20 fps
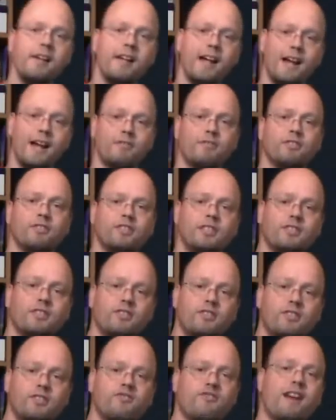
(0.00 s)
Giraffe
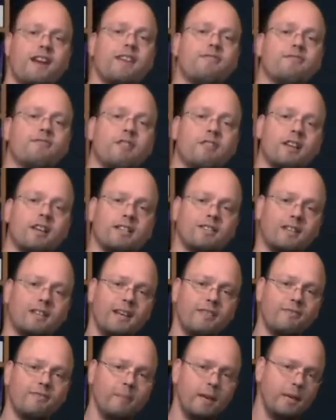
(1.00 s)
Puck has left me,
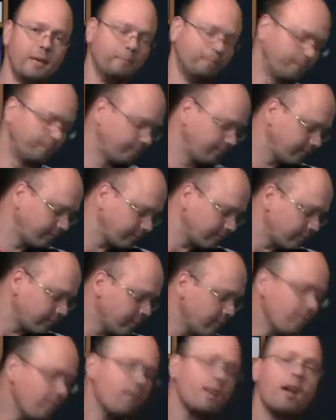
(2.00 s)

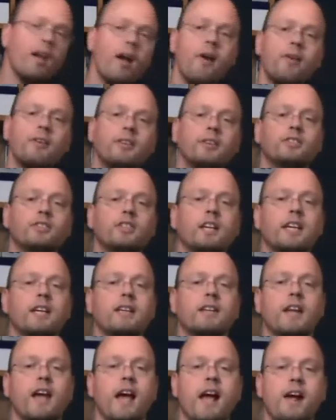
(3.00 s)
Chicken
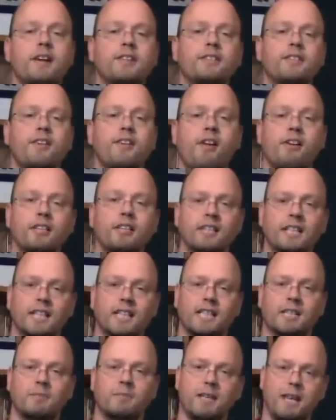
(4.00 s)
has been at my
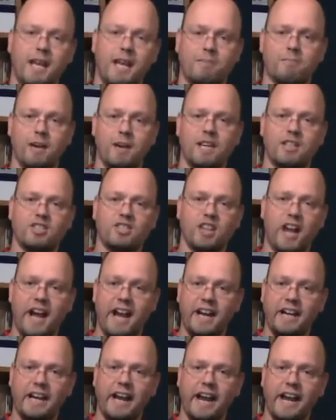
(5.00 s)
side again.
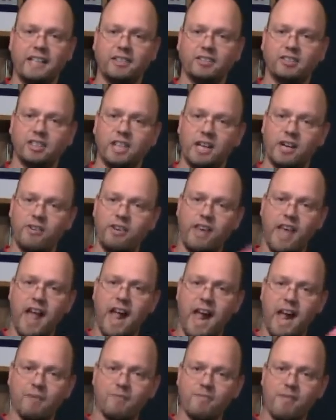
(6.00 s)
So yeah,
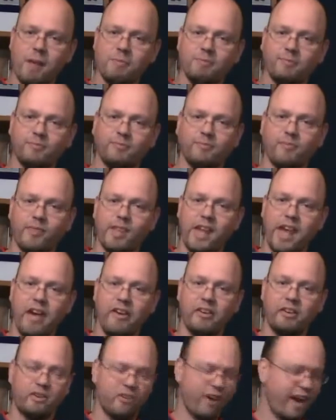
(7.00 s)
great
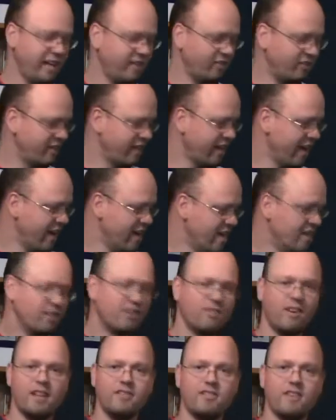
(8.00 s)
to have her
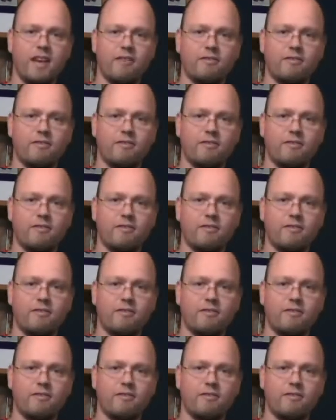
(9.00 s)
back.